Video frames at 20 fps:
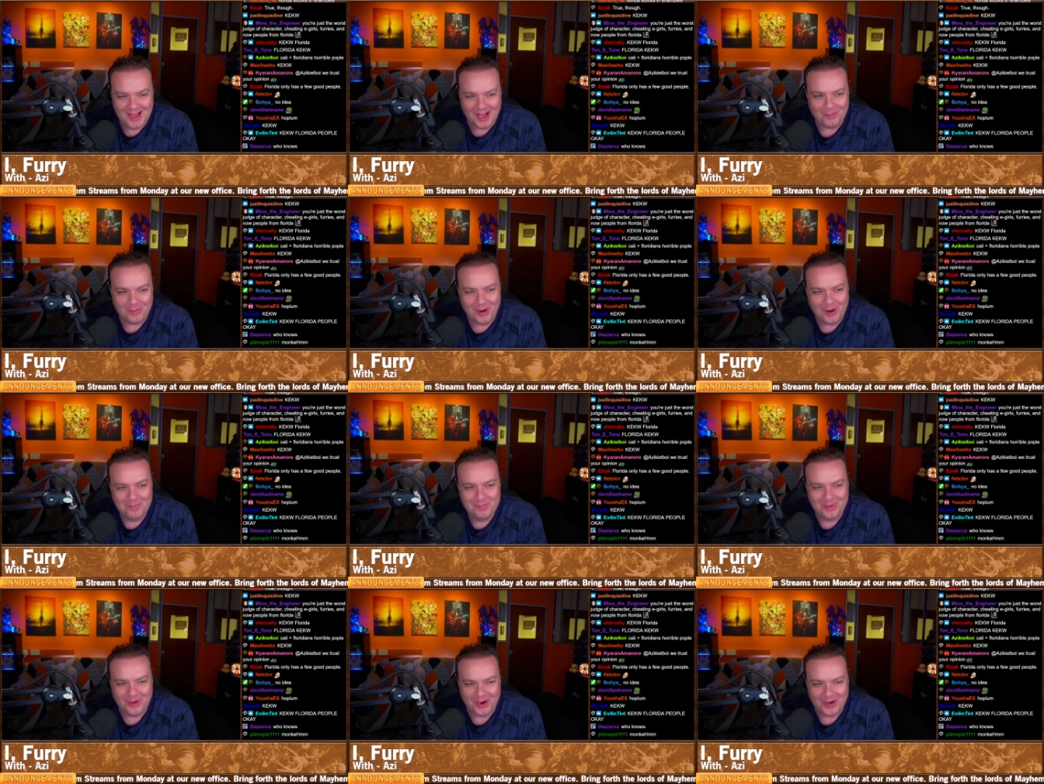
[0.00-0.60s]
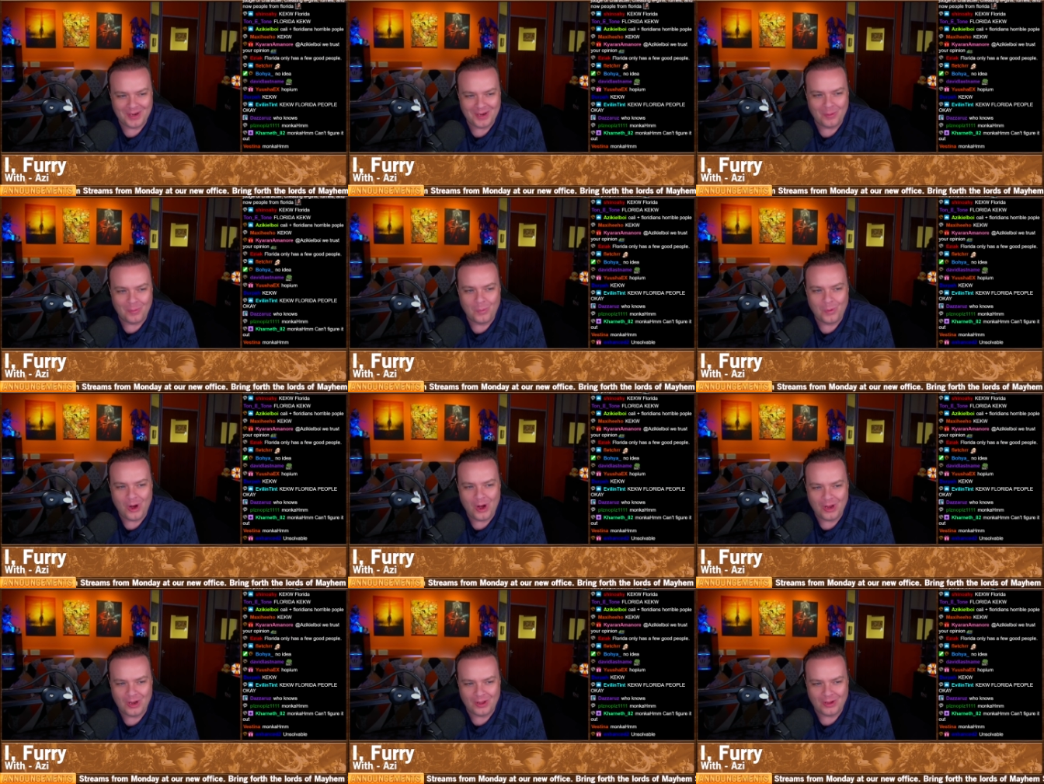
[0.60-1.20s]
At one point, a
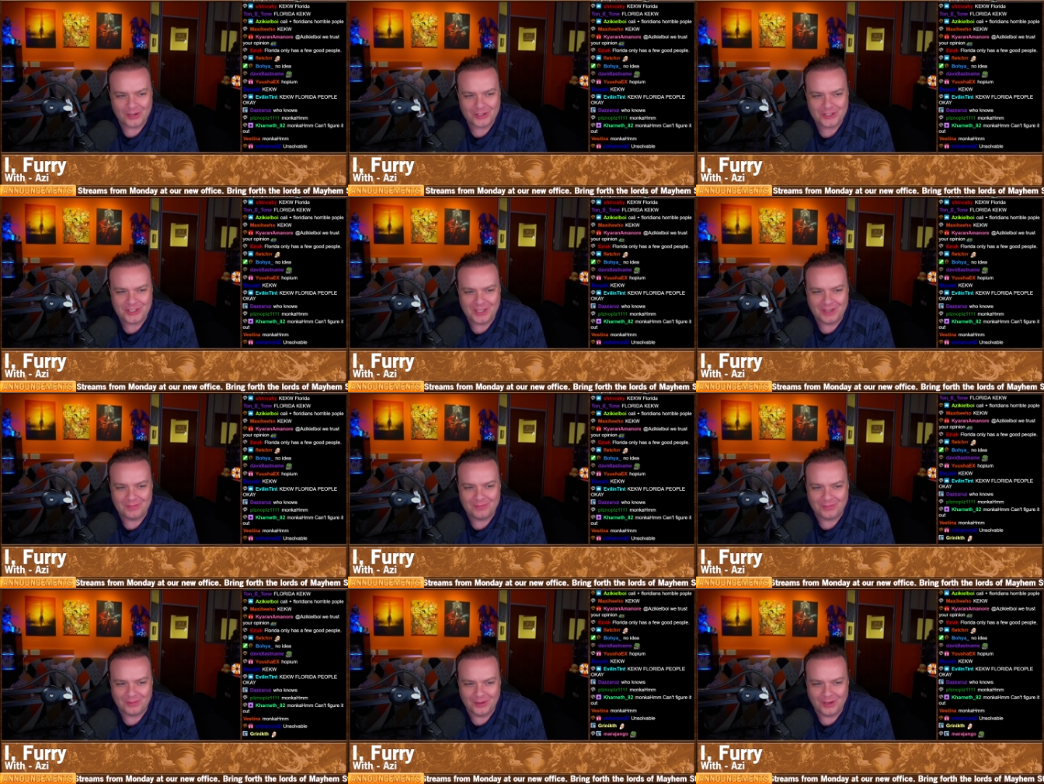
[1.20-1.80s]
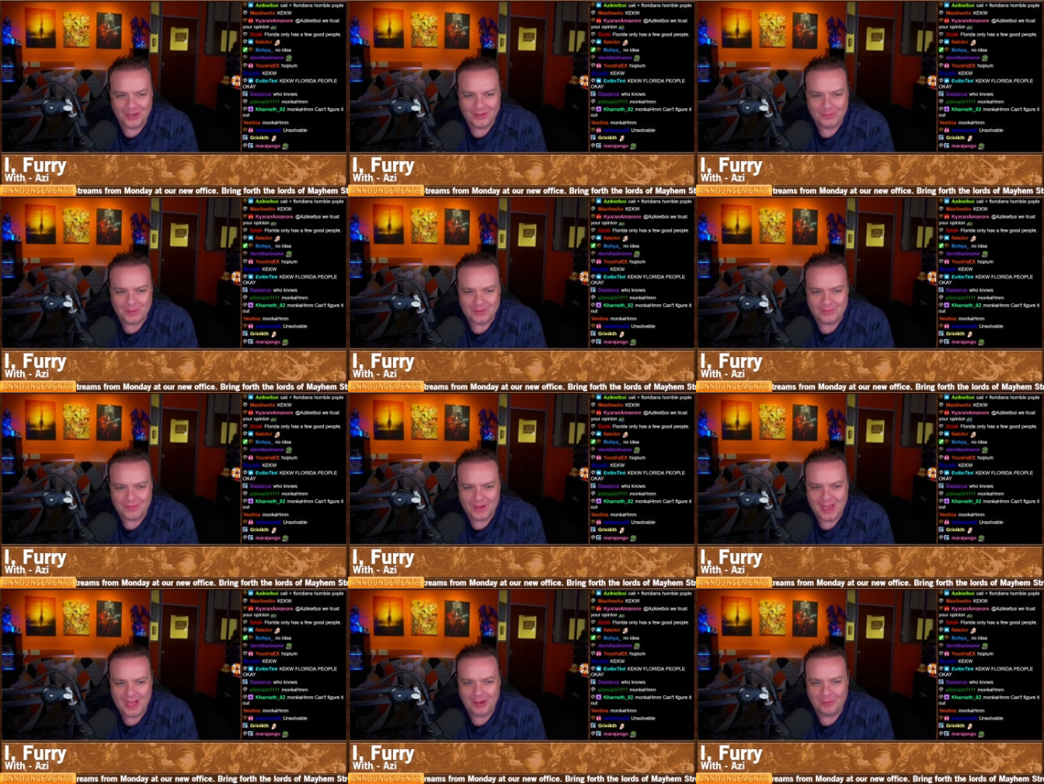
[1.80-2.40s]
warlock she had flirted with
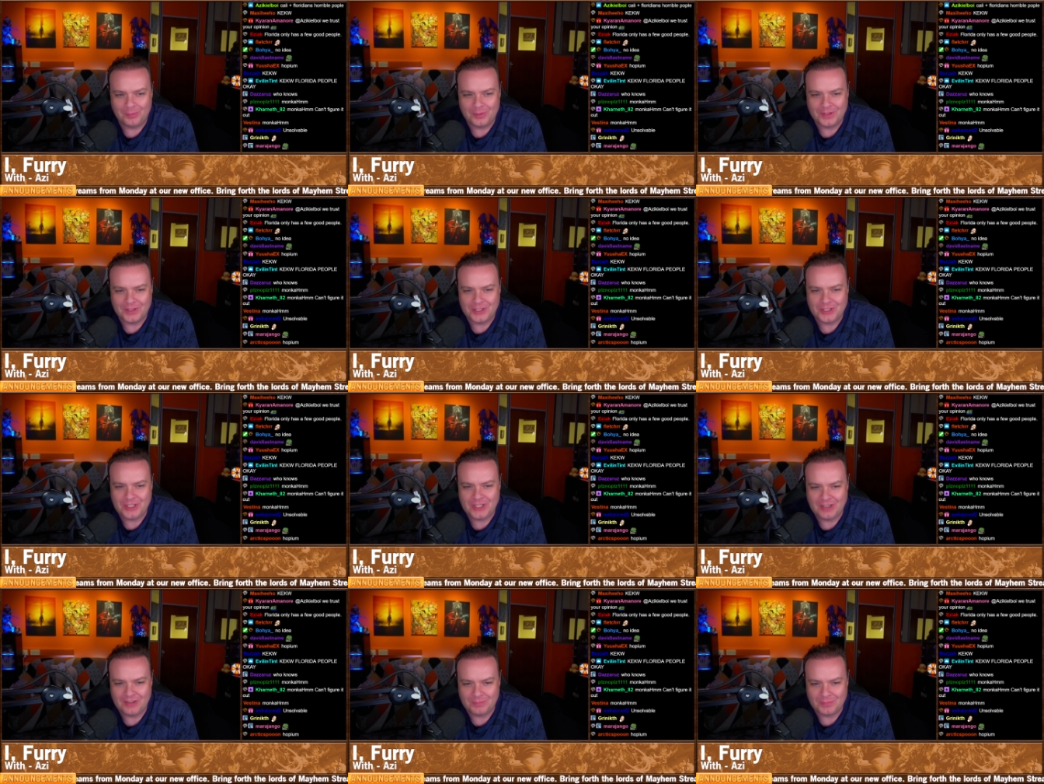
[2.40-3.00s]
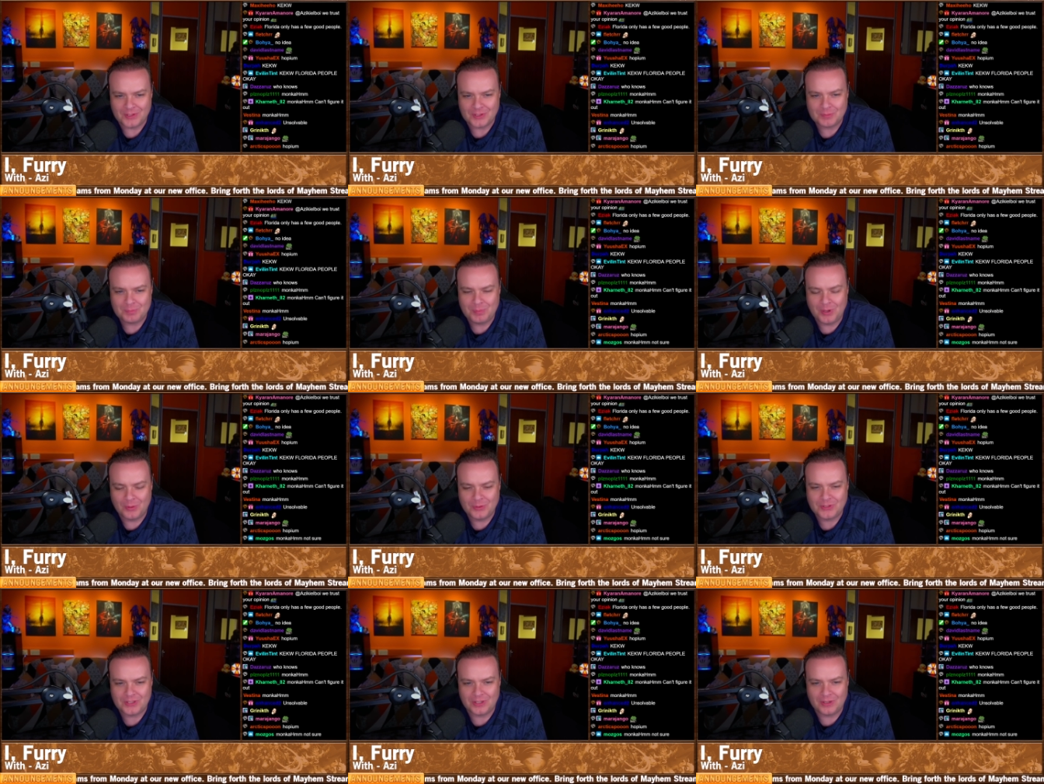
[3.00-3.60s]
for help with achievements
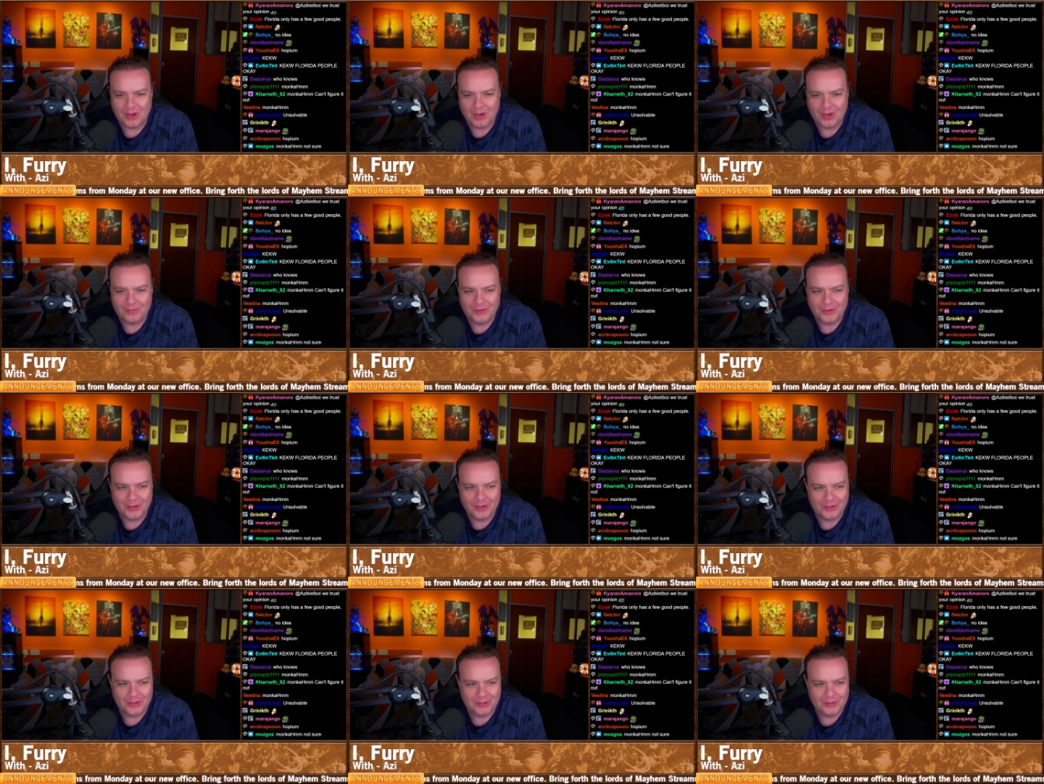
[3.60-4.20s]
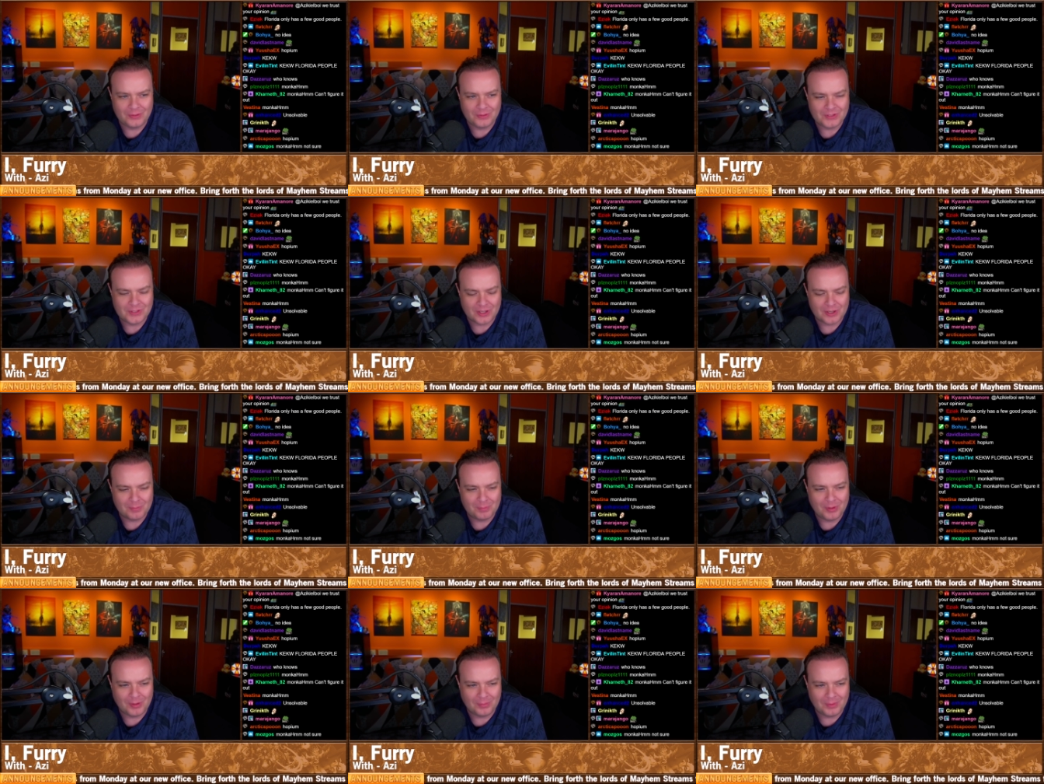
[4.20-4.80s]
posted all of her nudes
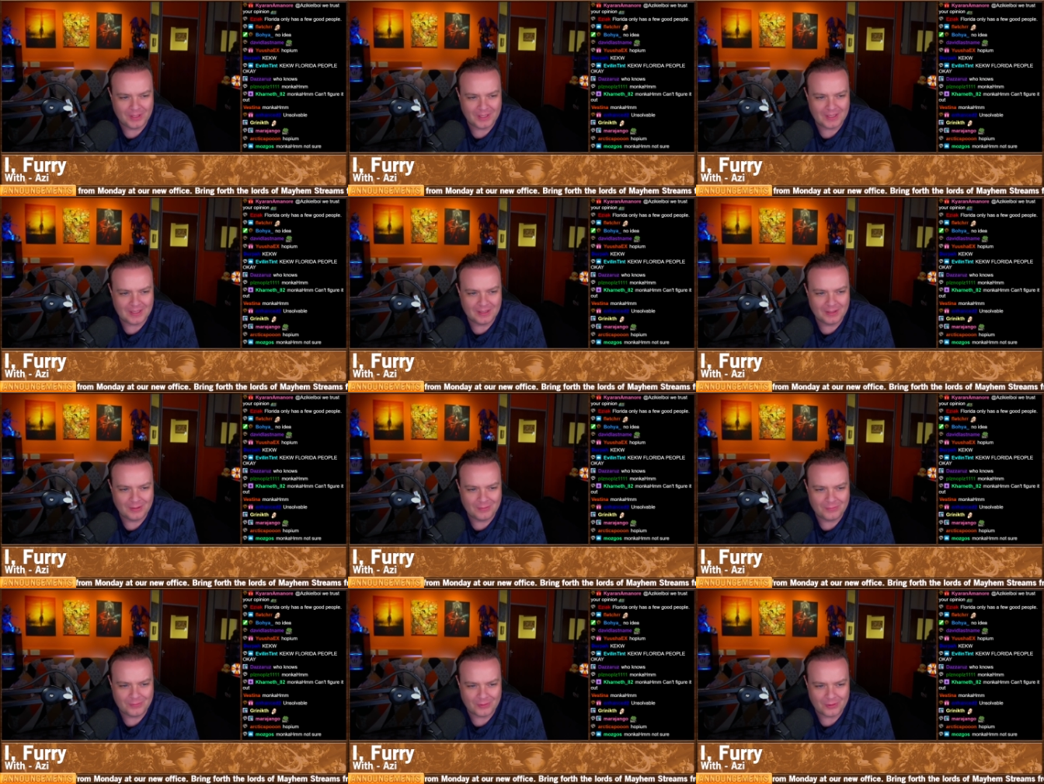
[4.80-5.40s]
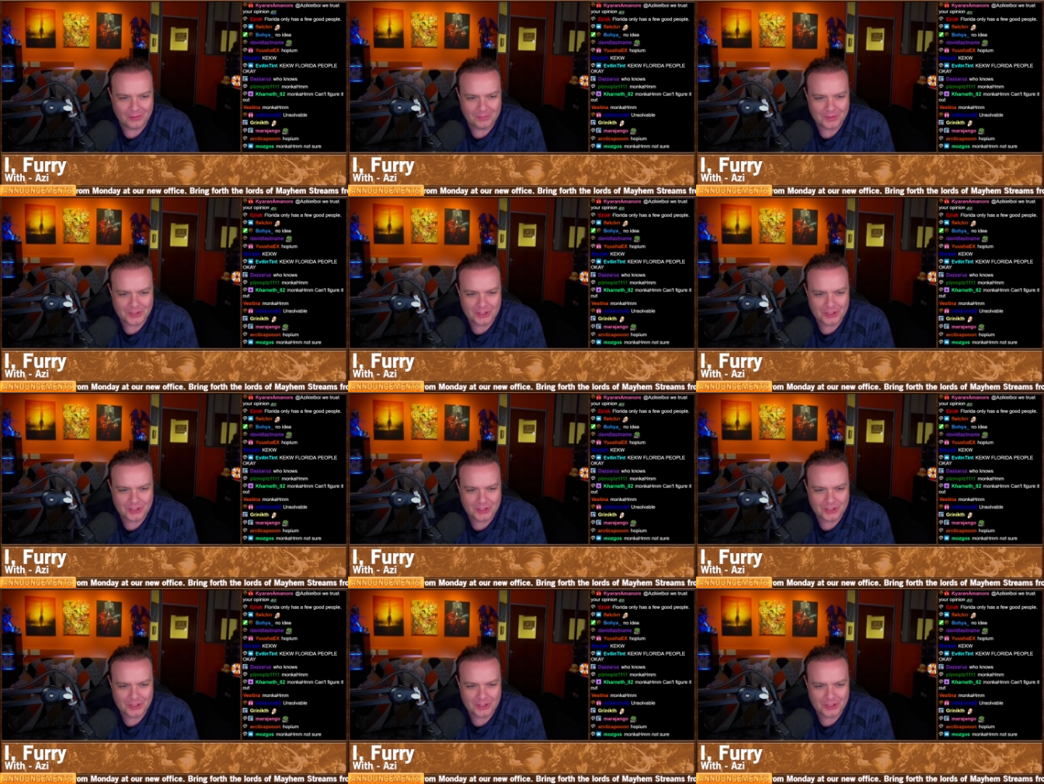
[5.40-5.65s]
on a public guild forum,